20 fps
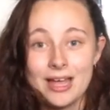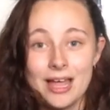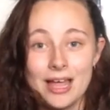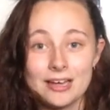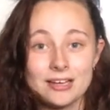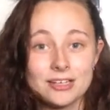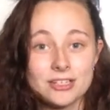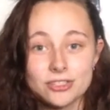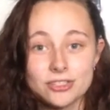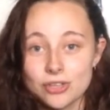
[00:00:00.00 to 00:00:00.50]
It
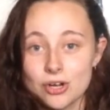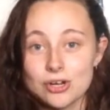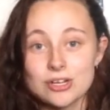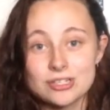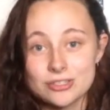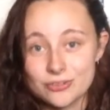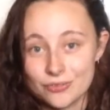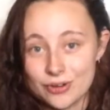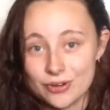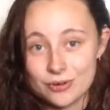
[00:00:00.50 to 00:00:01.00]
is so
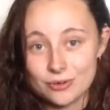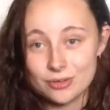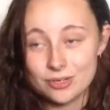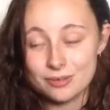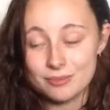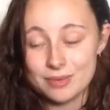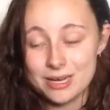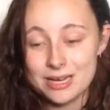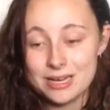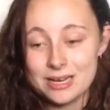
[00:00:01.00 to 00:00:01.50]
surreal
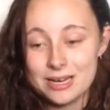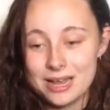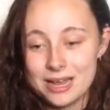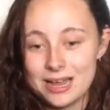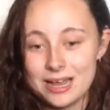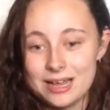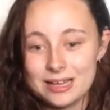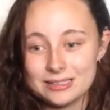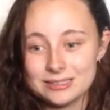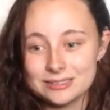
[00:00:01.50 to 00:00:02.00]
to me
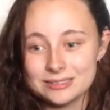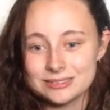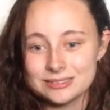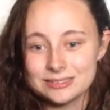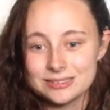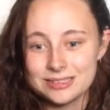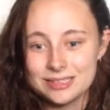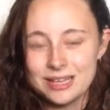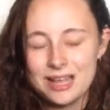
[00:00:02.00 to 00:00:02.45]
and